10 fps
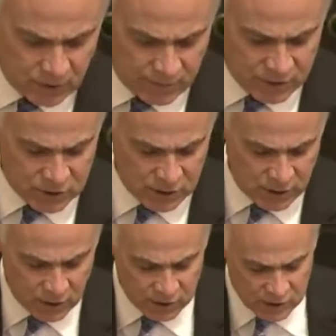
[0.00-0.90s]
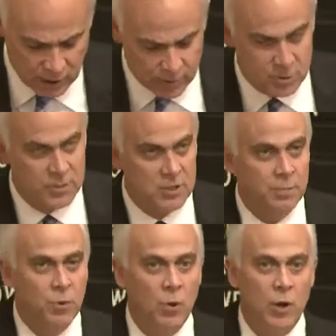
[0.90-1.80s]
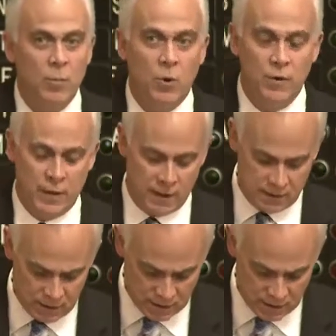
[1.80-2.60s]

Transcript: innovation and care establishments employing more than,